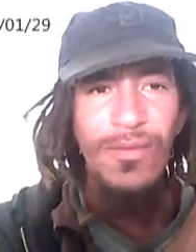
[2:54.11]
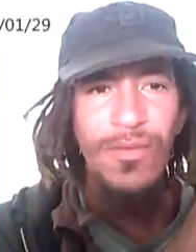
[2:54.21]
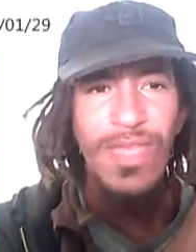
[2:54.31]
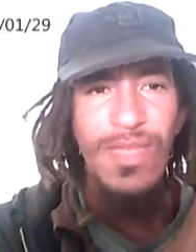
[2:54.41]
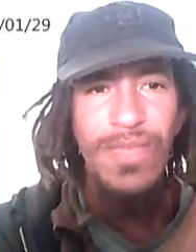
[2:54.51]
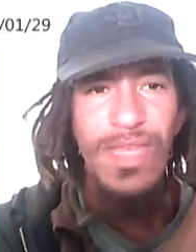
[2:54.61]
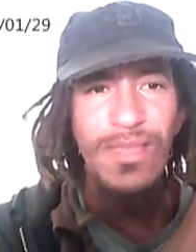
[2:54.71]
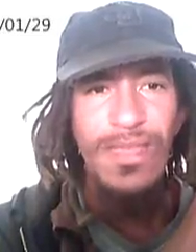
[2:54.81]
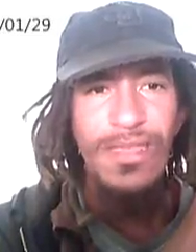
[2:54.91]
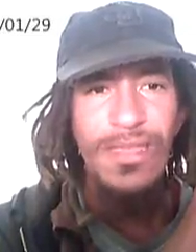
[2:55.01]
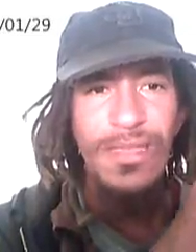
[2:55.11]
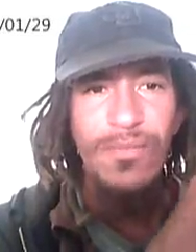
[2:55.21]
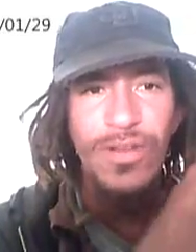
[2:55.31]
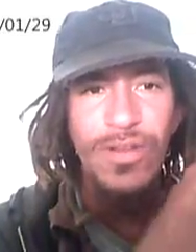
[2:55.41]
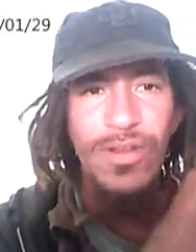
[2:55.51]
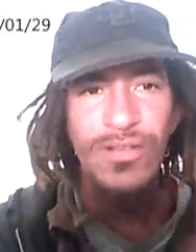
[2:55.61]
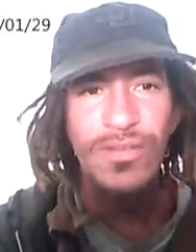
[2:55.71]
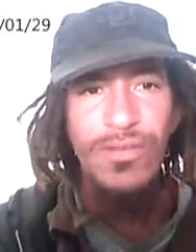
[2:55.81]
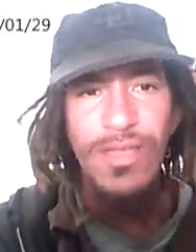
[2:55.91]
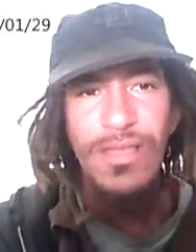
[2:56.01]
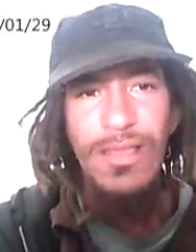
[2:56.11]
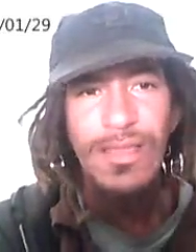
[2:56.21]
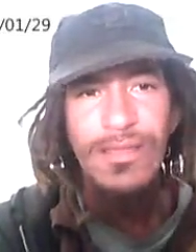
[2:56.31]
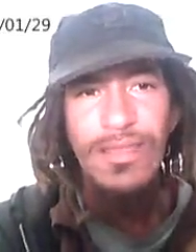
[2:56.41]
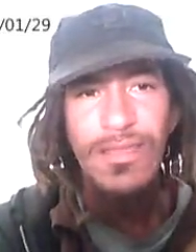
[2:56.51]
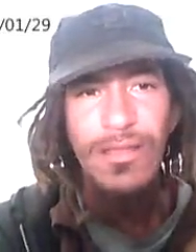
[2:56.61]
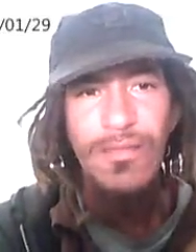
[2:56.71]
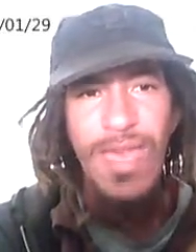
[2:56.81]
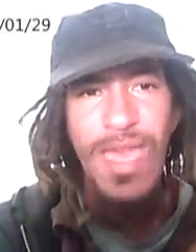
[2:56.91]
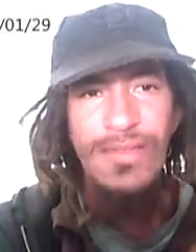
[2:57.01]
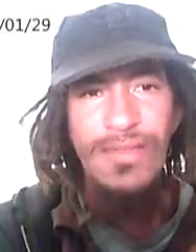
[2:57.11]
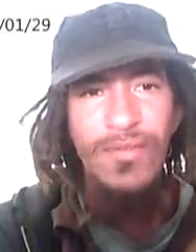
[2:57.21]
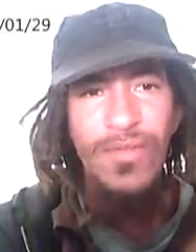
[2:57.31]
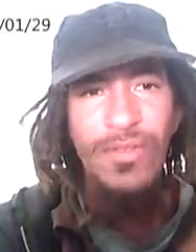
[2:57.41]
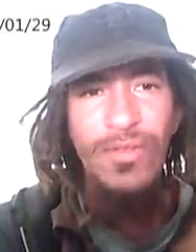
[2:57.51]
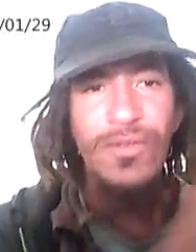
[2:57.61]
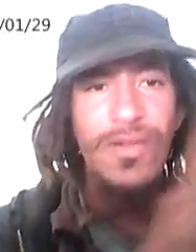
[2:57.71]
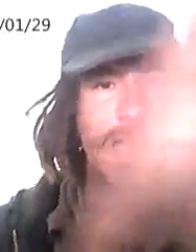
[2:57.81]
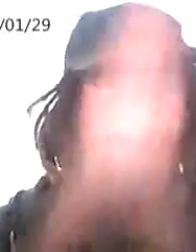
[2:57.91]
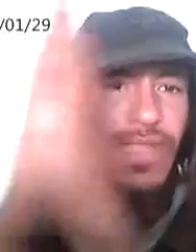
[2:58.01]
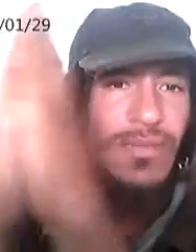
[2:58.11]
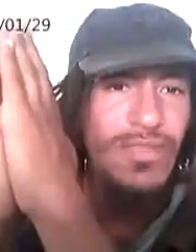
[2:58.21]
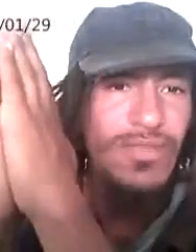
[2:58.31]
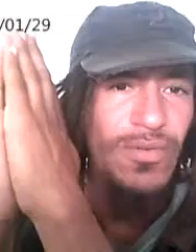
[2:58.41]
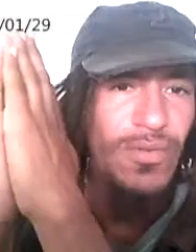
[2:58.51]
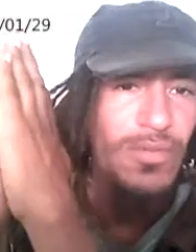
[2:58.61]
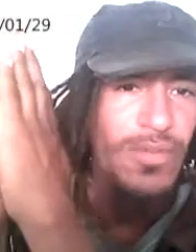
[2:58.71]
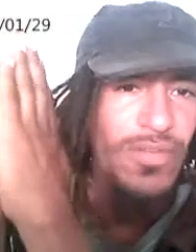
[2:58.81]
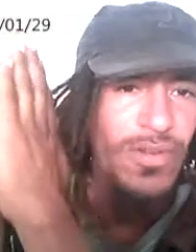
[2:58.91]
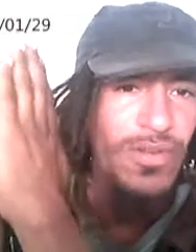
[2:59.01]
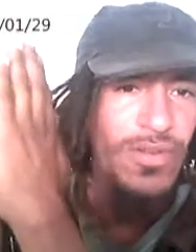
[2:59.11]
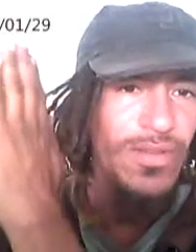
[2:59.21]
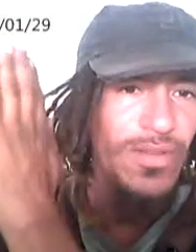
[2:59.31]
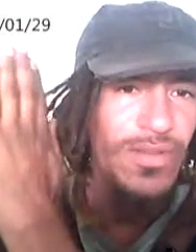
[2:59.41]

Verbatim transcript: Or me and Bailey and Kim Bernard. So, like I said, they're amassing for your crybaby story, Bernard.